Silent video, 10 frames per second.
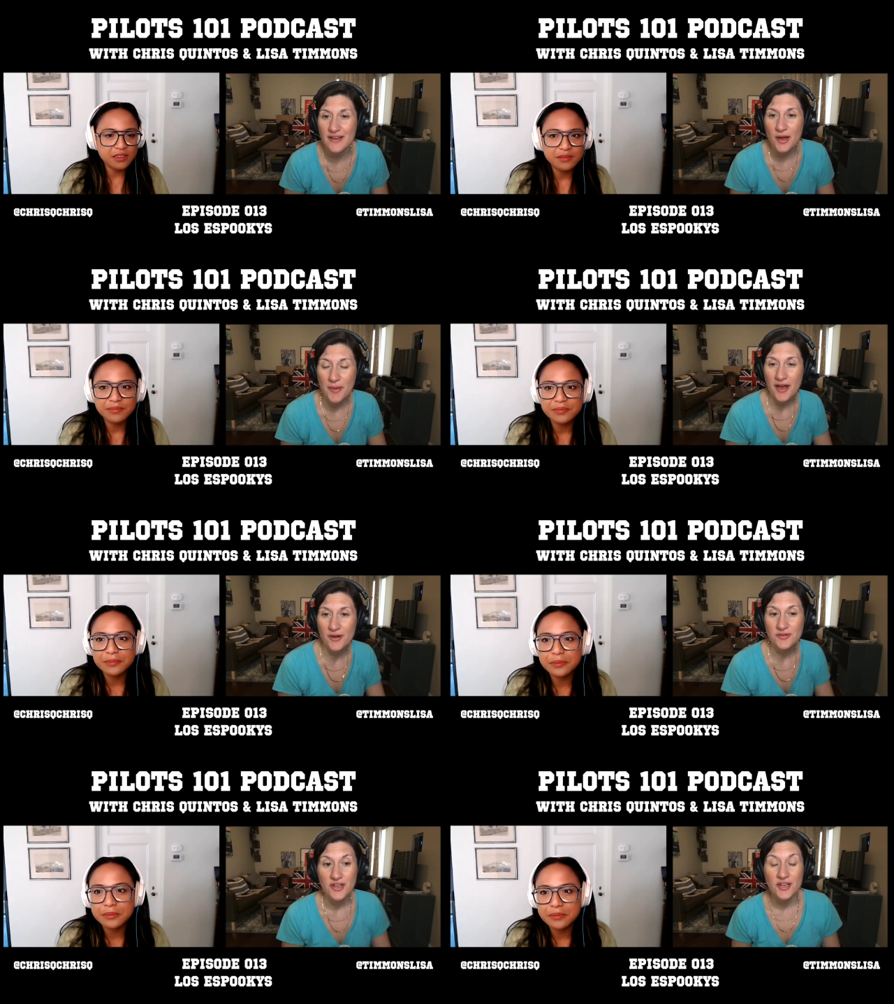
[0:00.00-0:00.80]

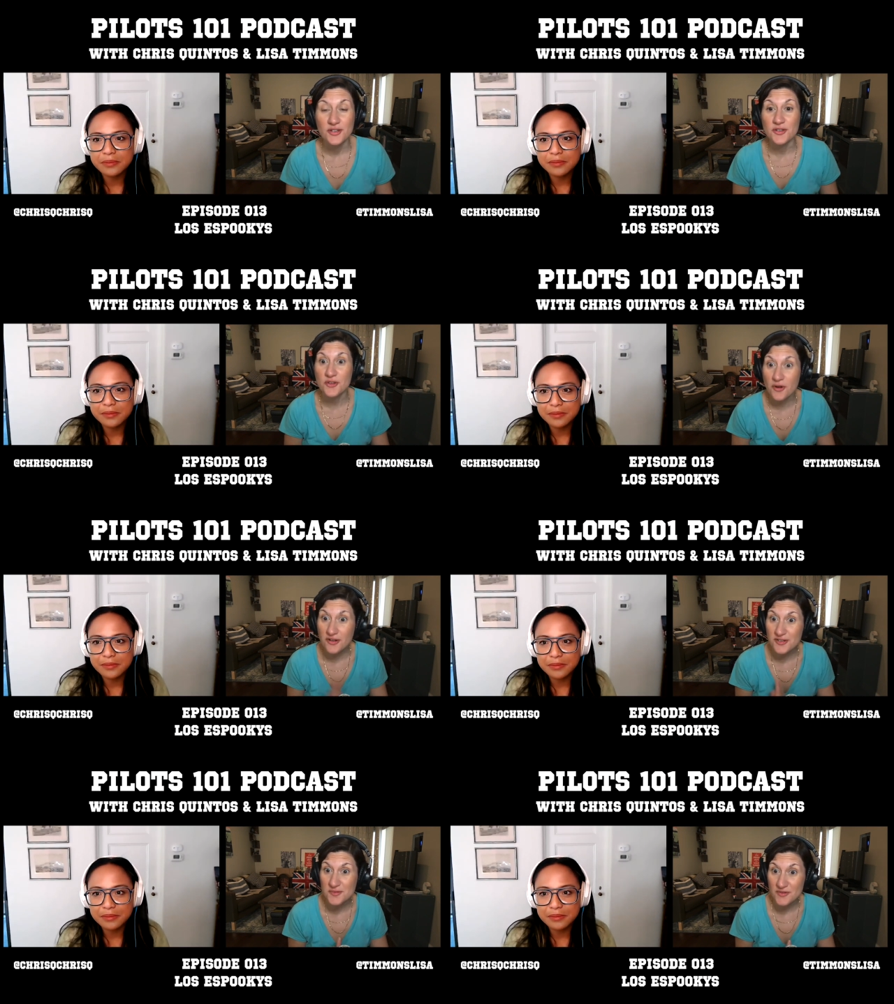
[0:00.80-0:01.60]
Speaker 1: about New
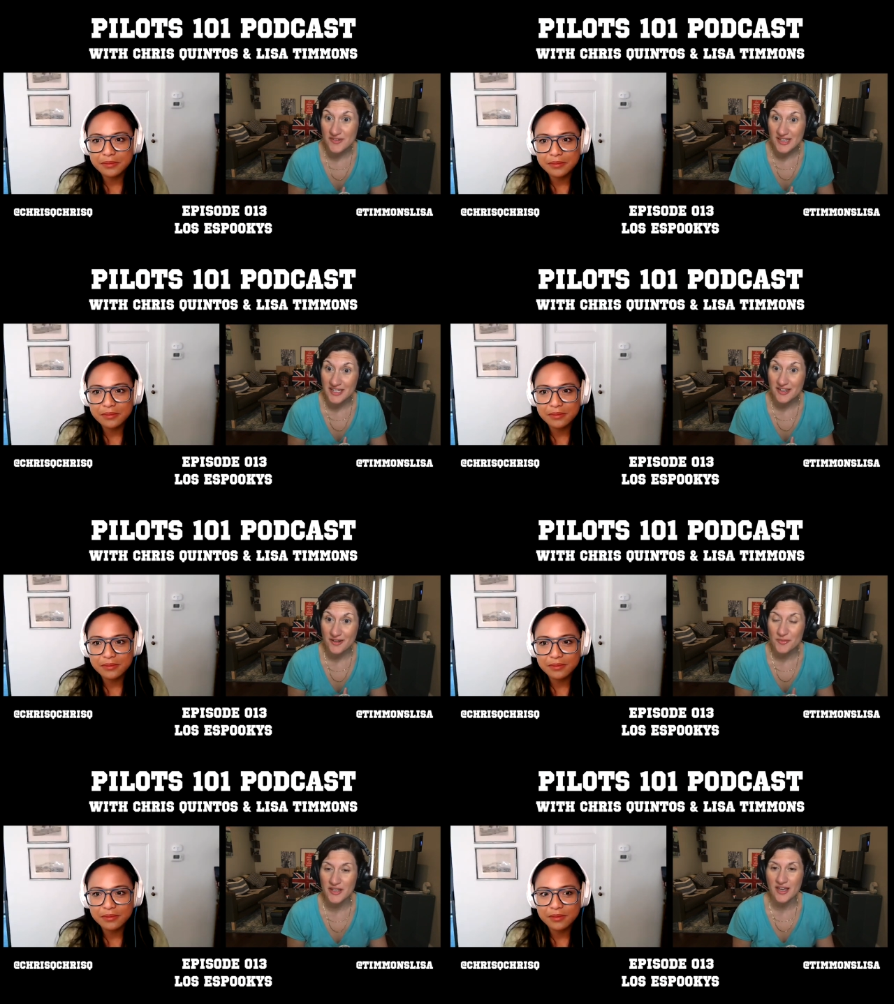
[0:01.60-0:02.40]
Yorkers moving
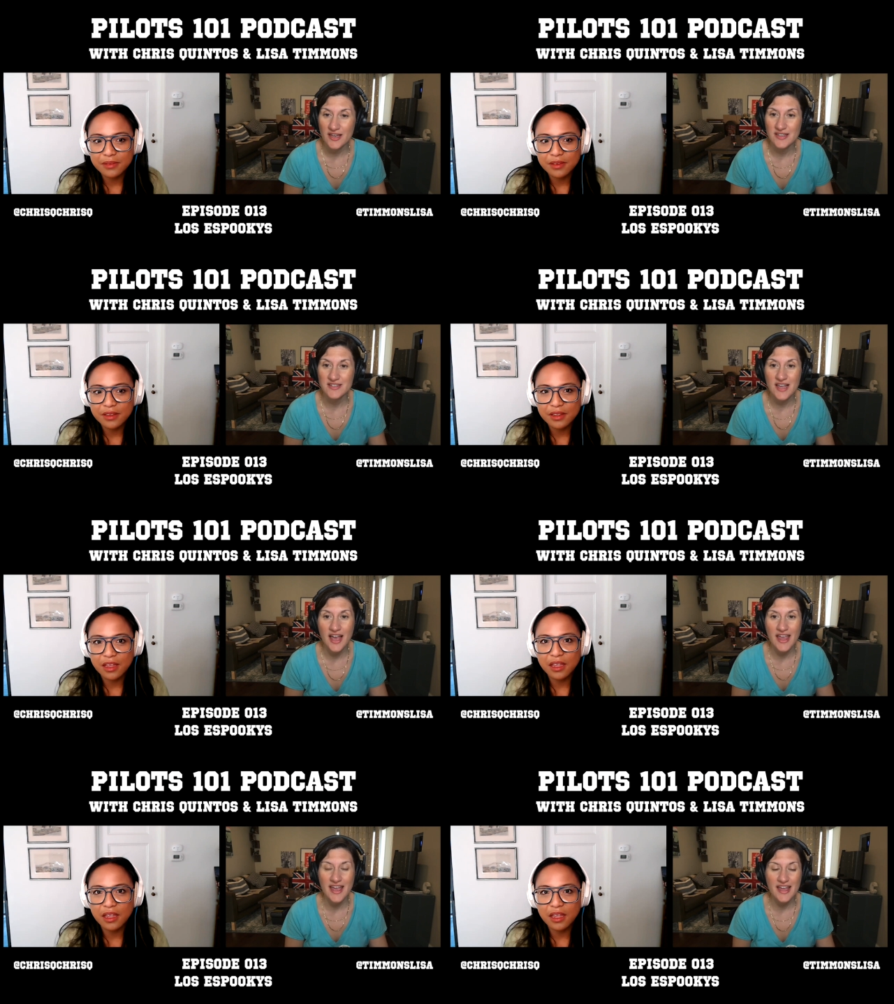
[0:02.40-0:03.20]
here because
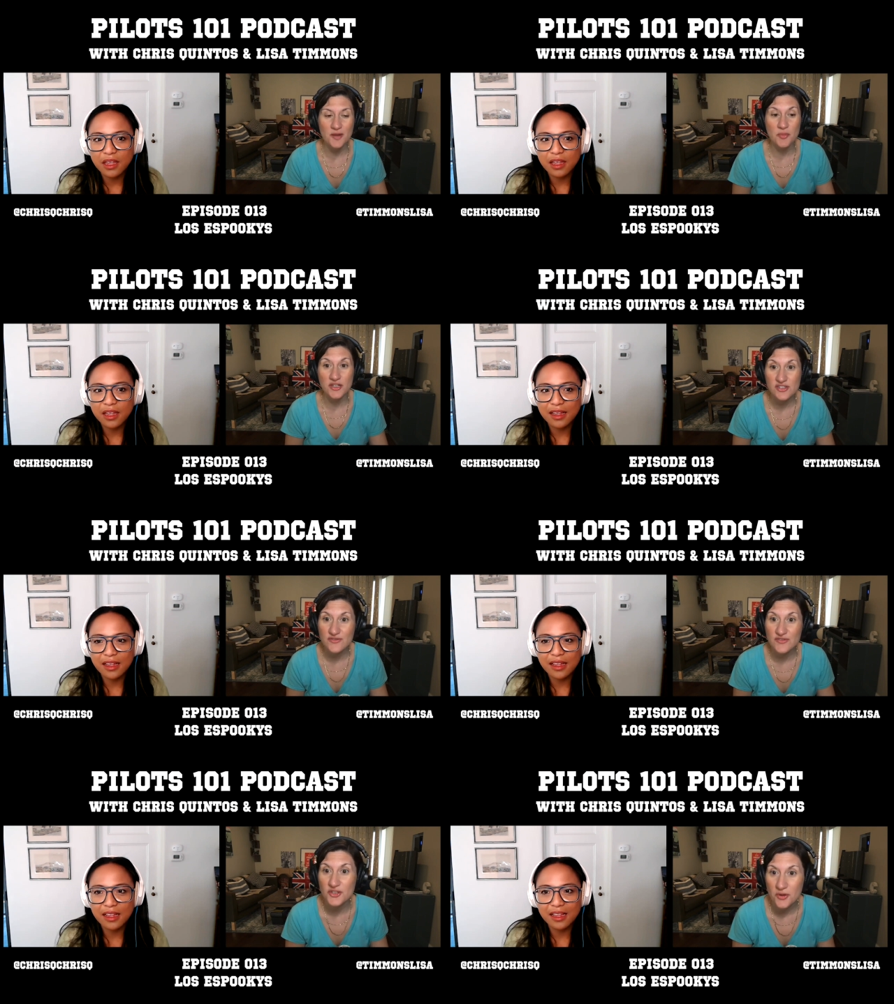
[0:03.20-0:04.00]
I had a bunch
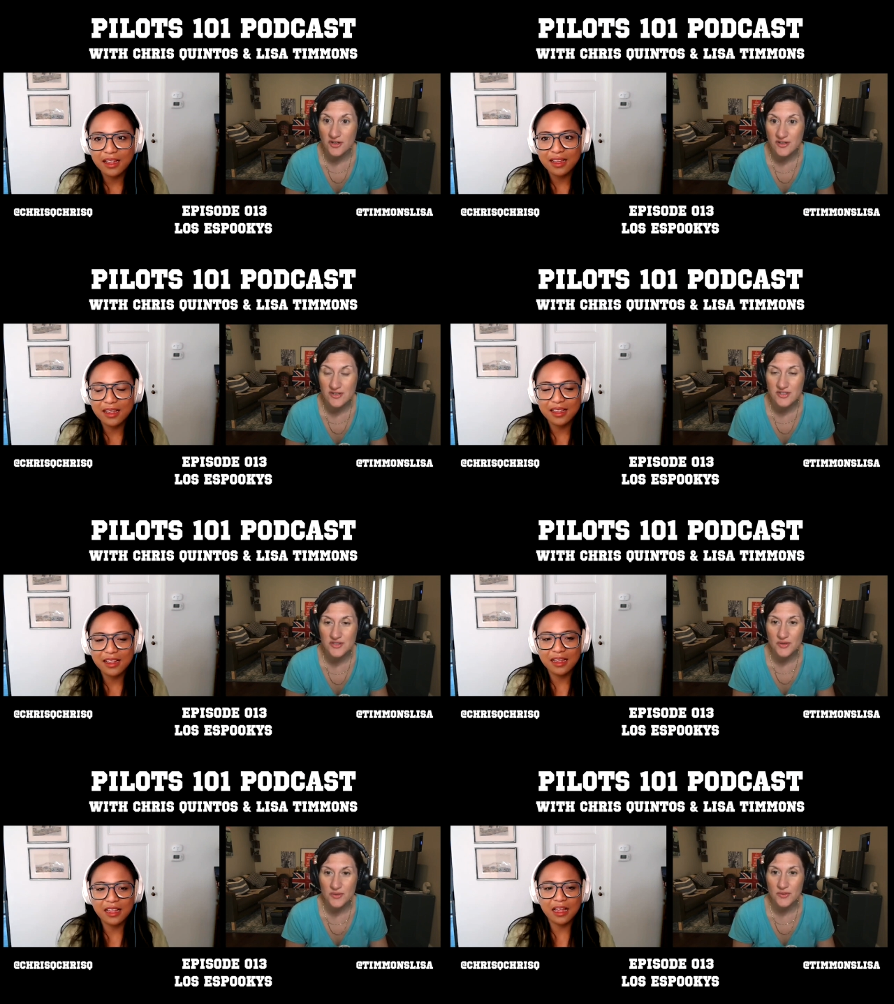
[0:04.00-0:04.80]
of New
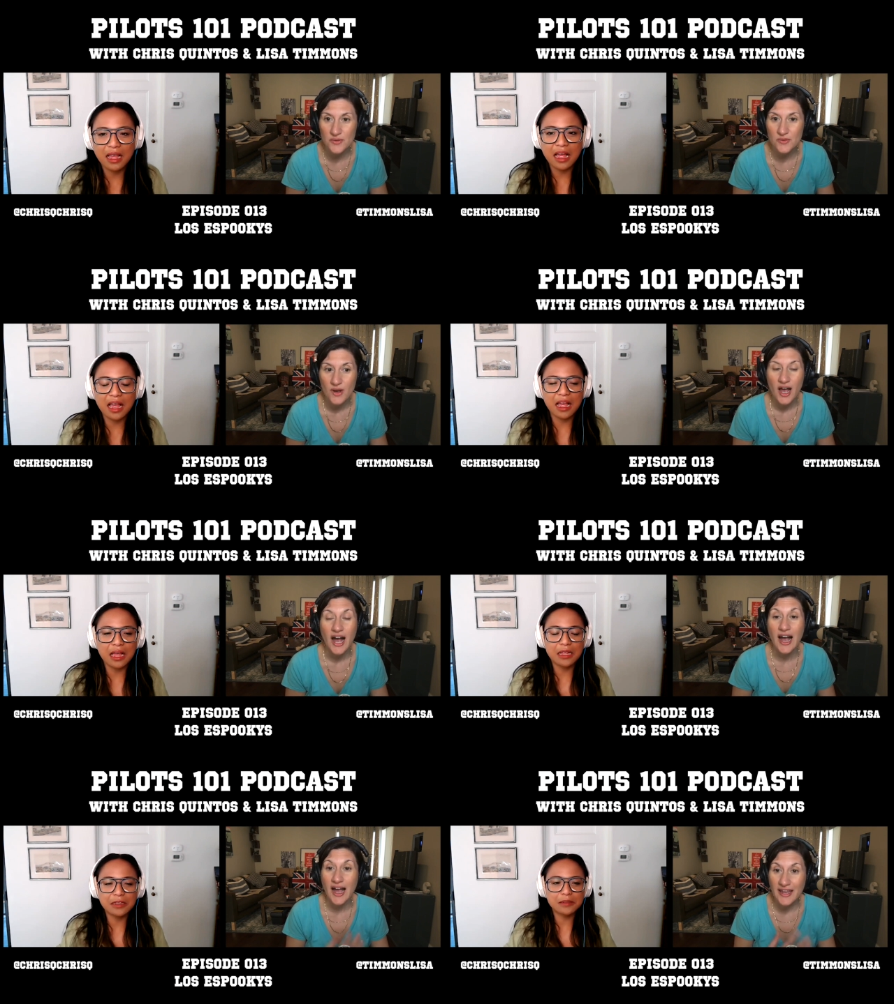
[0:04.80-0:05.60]
Yorkers who
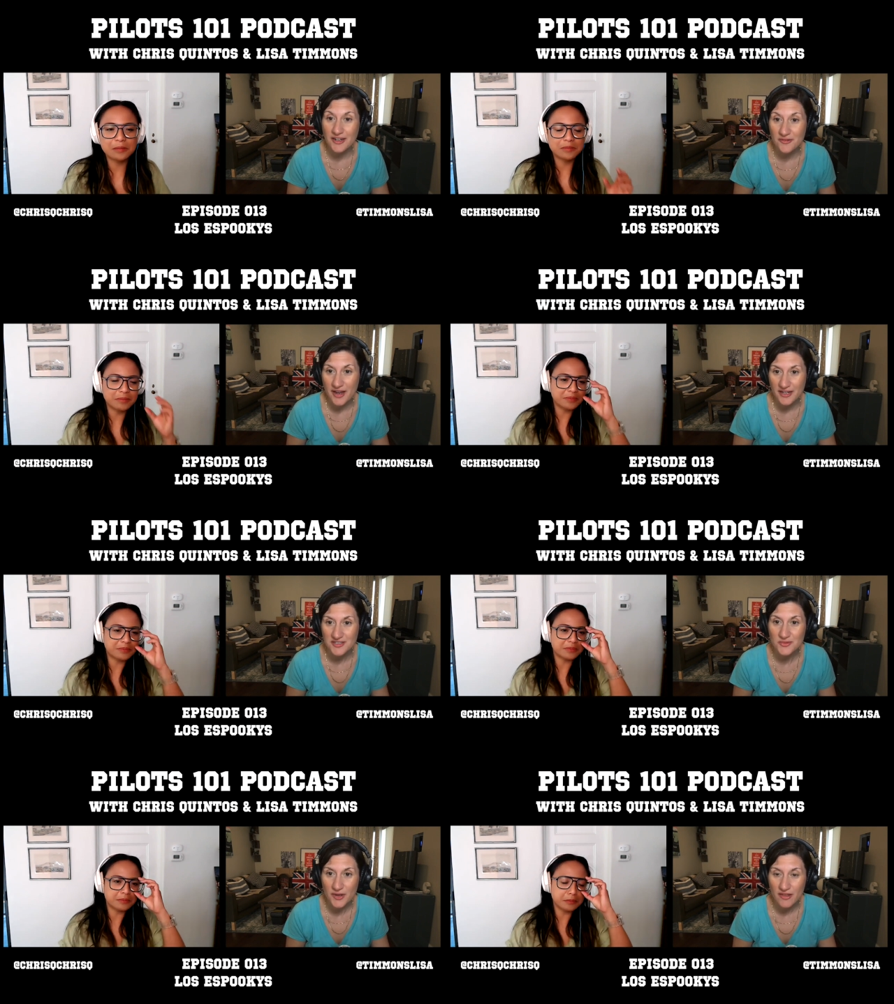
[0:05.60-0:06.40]
I
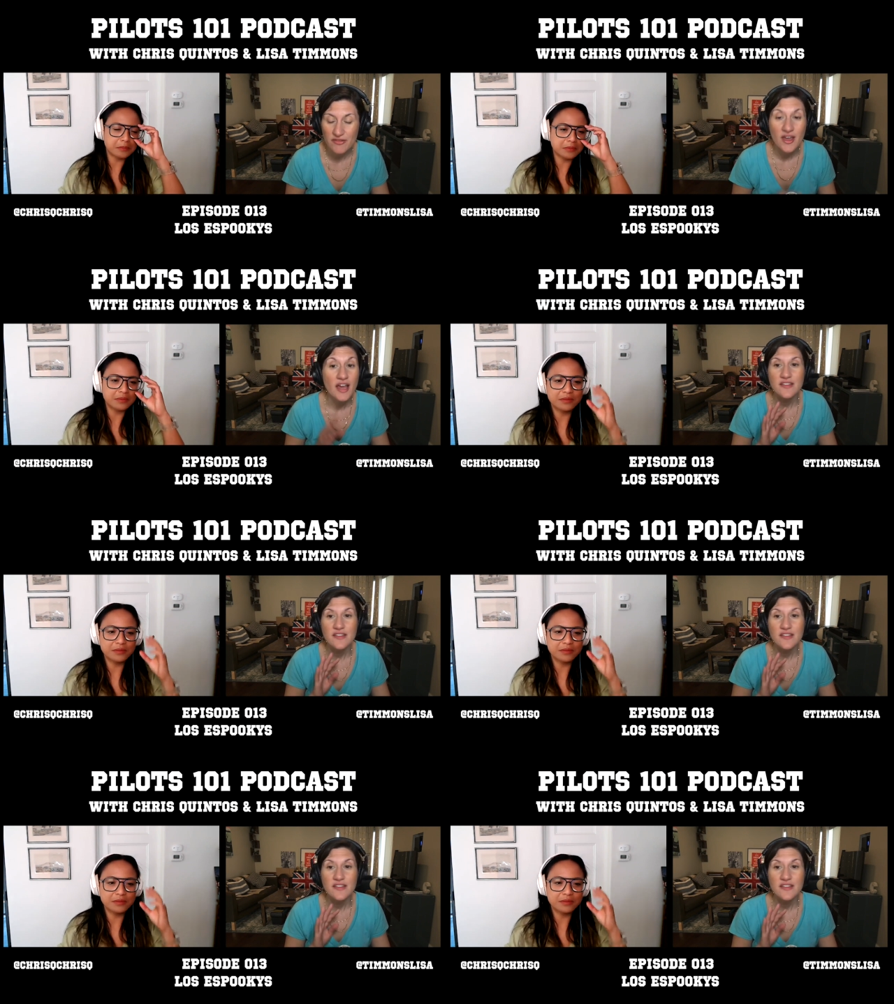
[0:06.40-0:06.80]
interacted with.